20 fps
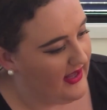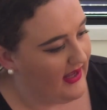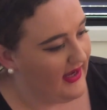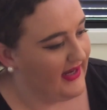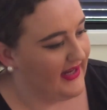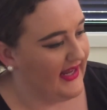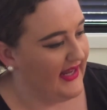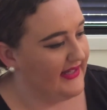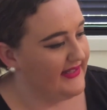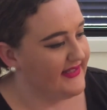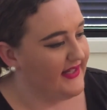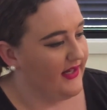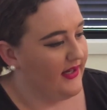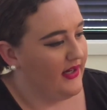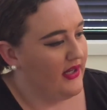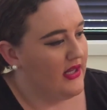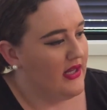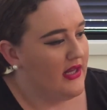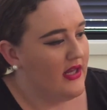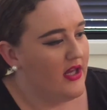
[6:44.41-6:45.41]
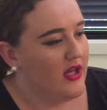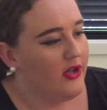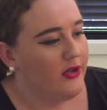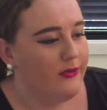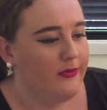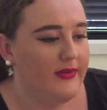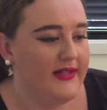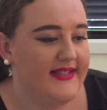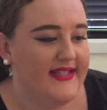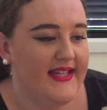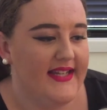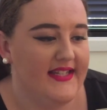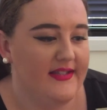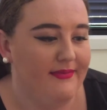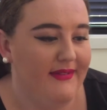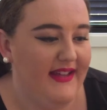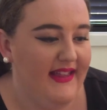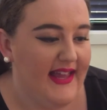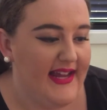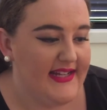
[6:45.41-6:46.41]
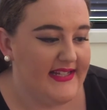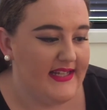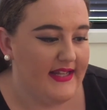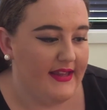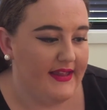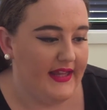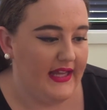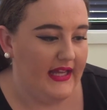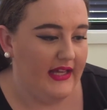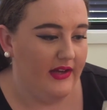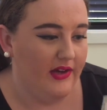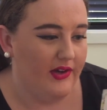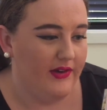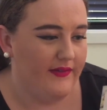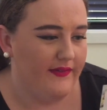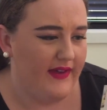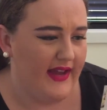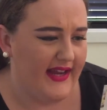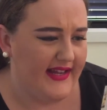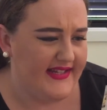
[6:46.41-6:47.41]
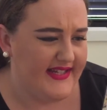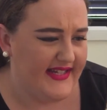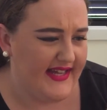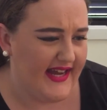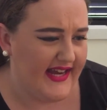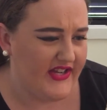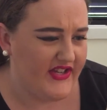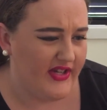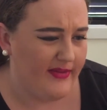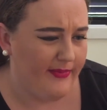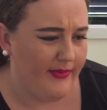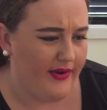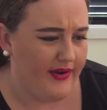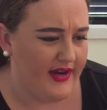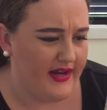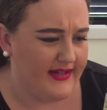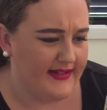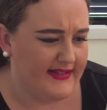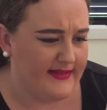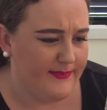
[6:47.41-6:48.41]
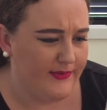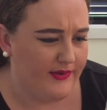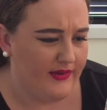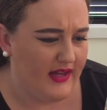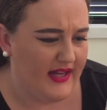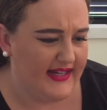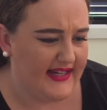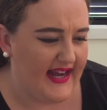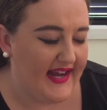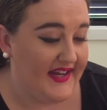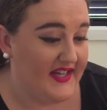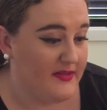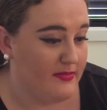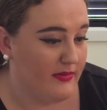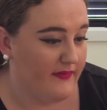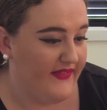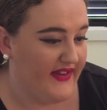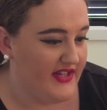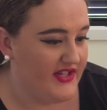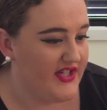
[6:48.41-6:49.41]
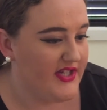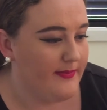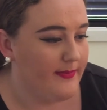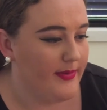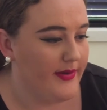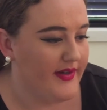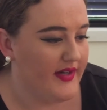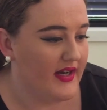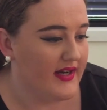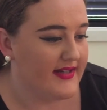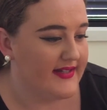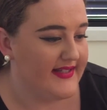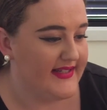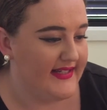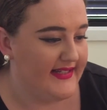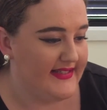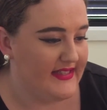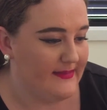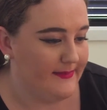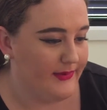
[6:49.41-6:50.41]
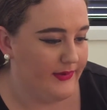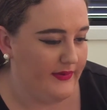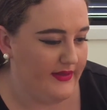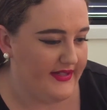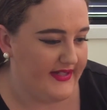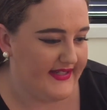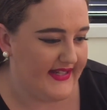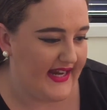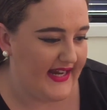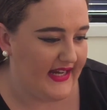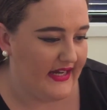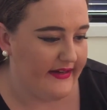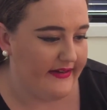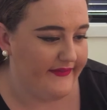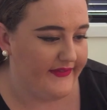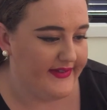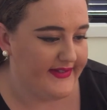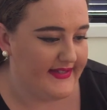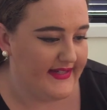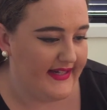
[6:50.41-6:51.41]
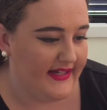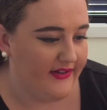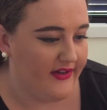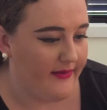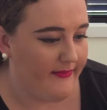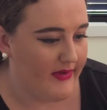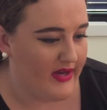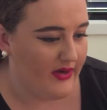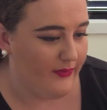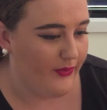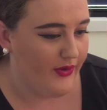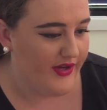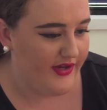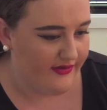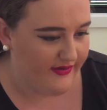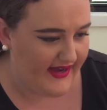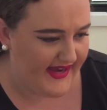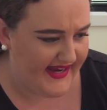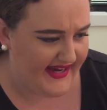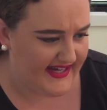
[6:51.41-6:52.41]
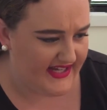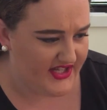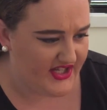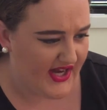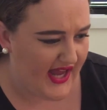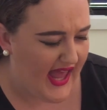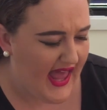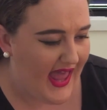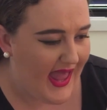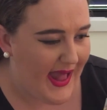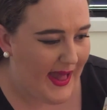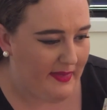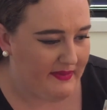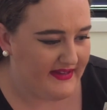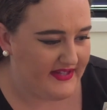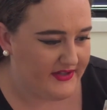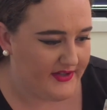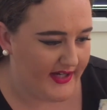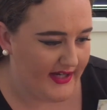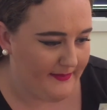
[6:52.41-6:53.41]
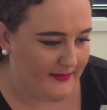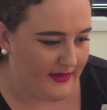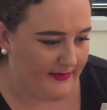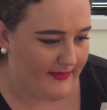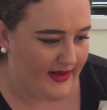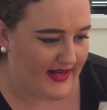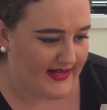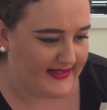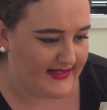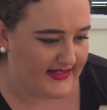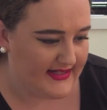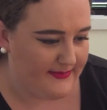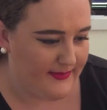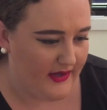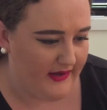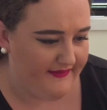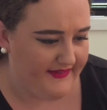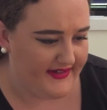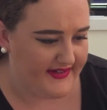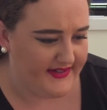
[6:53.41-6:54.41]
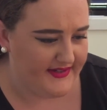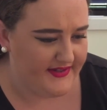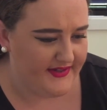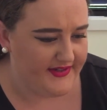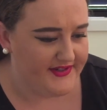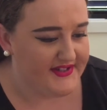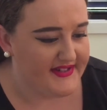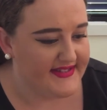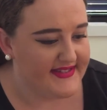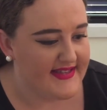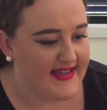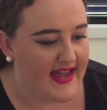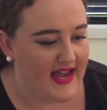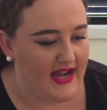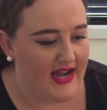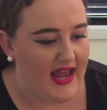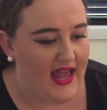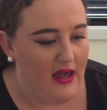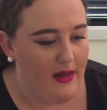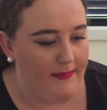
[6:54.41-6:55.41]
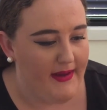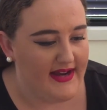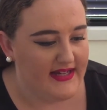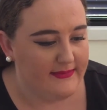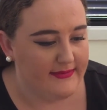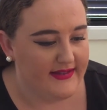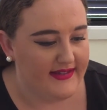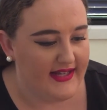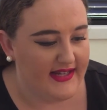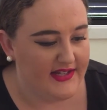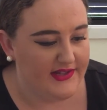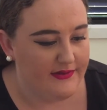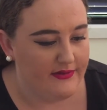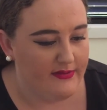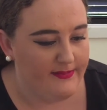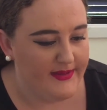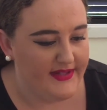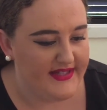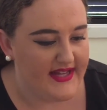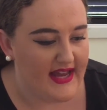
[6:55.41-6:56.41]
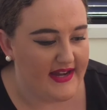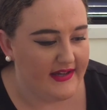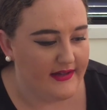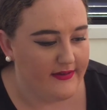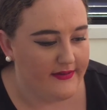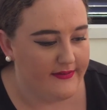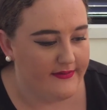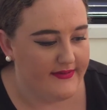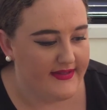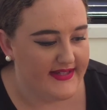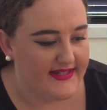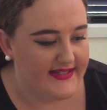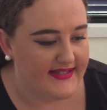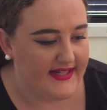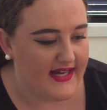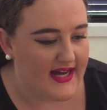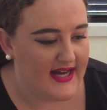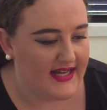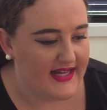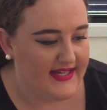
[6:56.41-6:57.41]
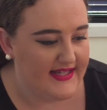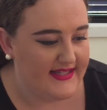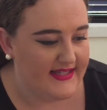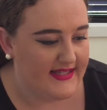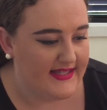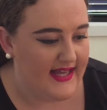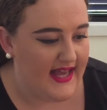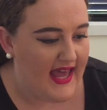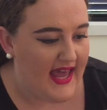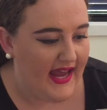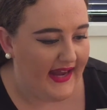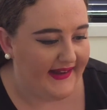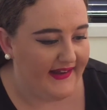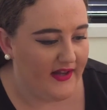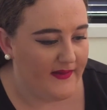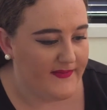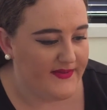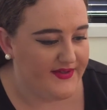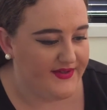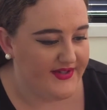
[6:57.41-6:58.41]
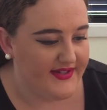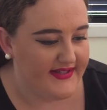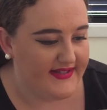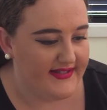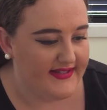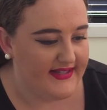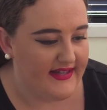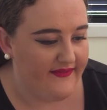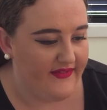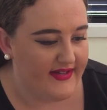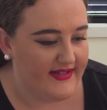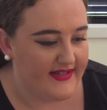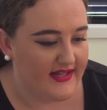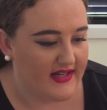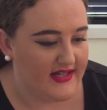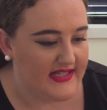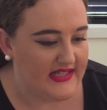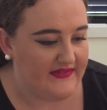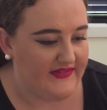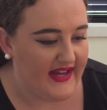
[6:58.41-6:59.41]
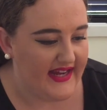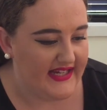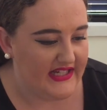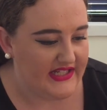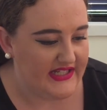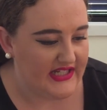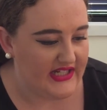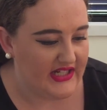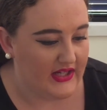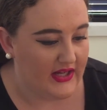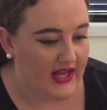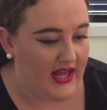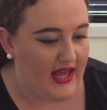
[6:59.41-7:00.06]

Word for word: Okay, so it says, we like to think of anti-aging products more like age prevention products. It is important to take care of your skin no matter what your age, and this treatment mask is perfect to do just that. Packed with natural botanicals as targets and helps reduce the 7 signs of aging.